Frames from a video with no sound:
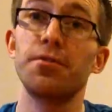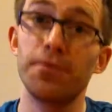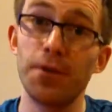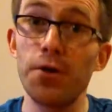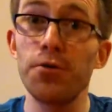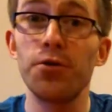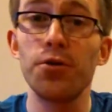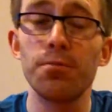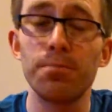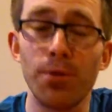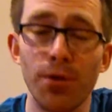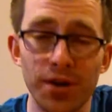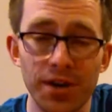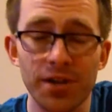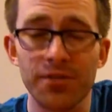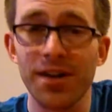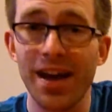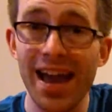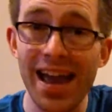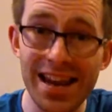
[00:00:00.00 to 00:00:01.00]
focal point
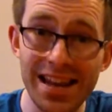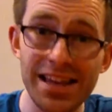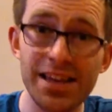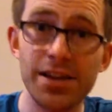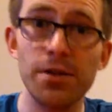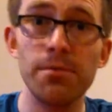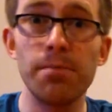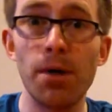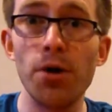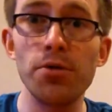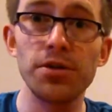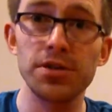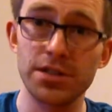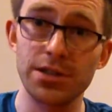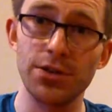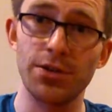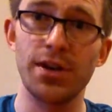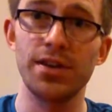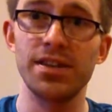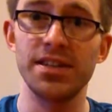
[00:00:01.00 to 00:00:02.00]
of any components
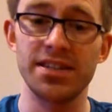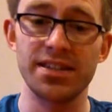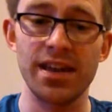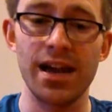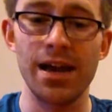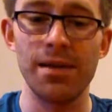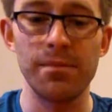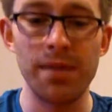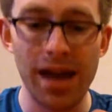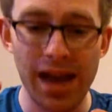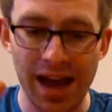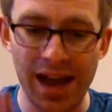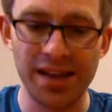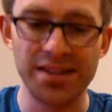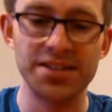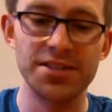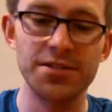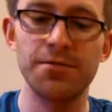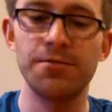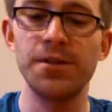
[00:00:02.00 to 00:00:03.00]
look at this game
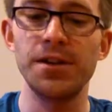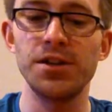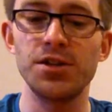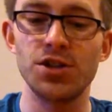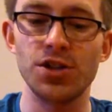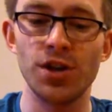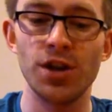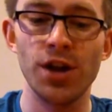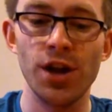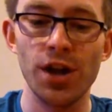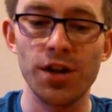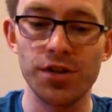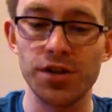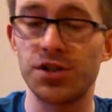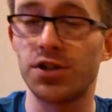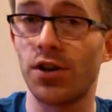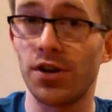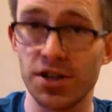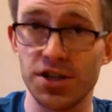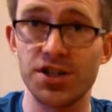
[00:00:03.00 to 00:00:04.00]
has to feature the
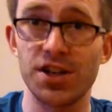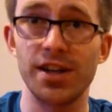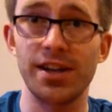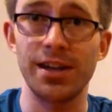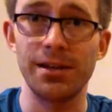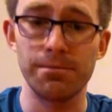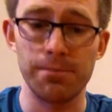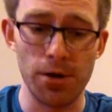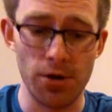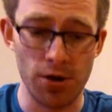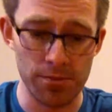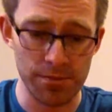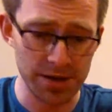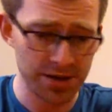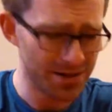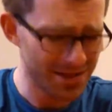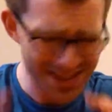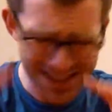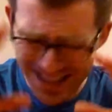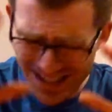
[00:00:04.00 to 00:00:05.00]
dice shaking pyramid.
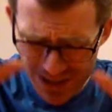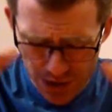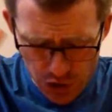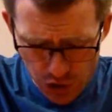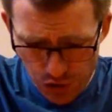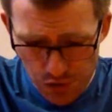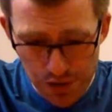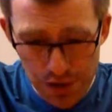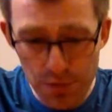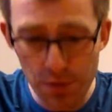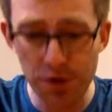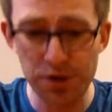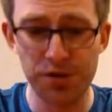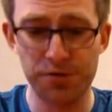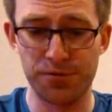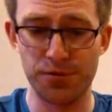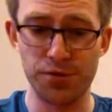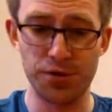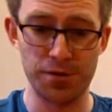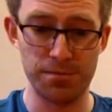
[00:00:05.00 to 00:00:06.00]
This is a truly
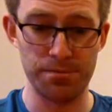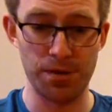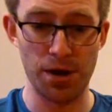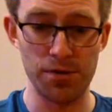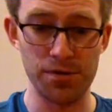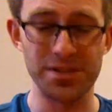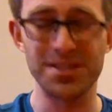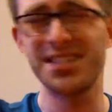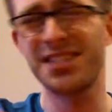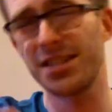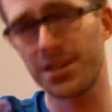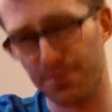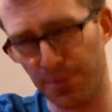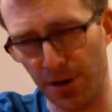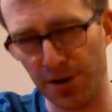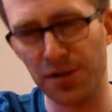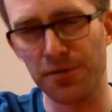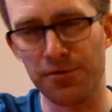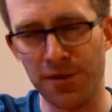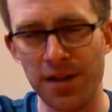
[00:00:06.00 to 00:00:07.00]
wonderful component,
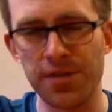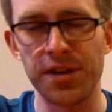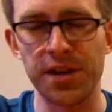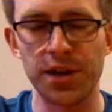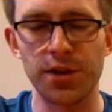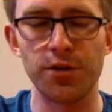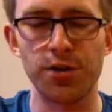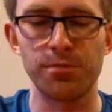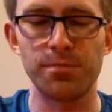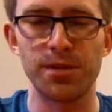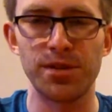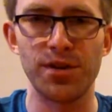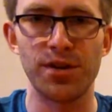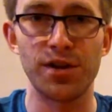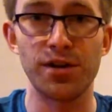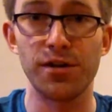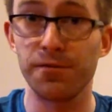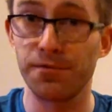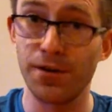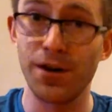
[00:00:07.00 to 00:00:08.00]
despite the fact that it could have been done
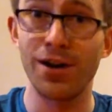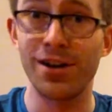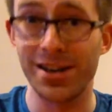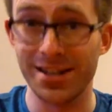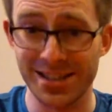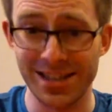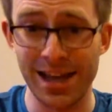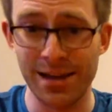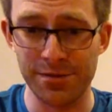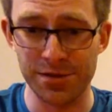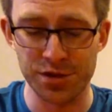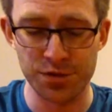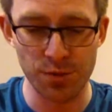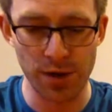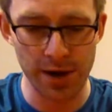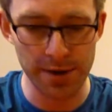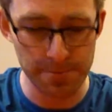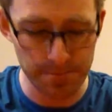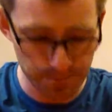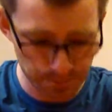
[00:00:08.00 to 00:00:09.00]
in a far less lavish
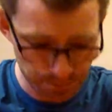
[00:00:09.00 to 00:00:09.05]
way.